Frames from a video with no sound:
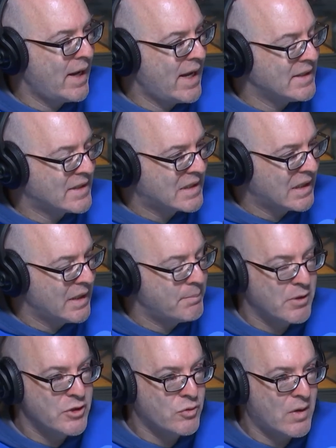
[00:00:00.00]
and
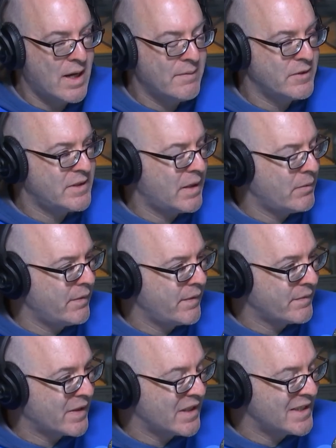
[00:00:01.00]
sleeper drivers that
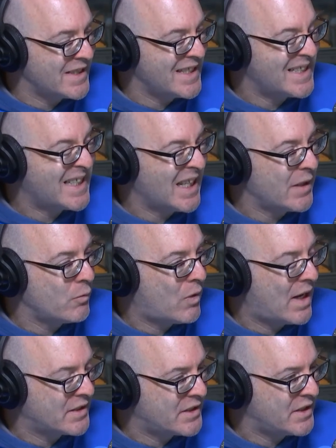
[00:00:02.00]
we've consistently
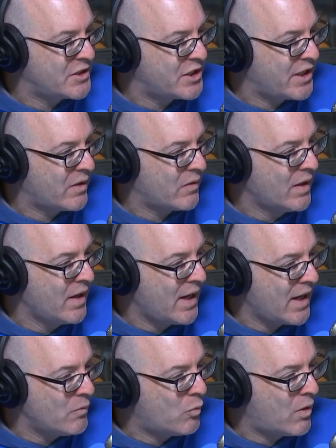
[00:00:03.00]
watched this year,
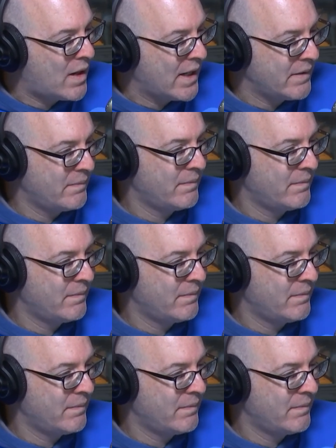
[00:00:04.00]
and why?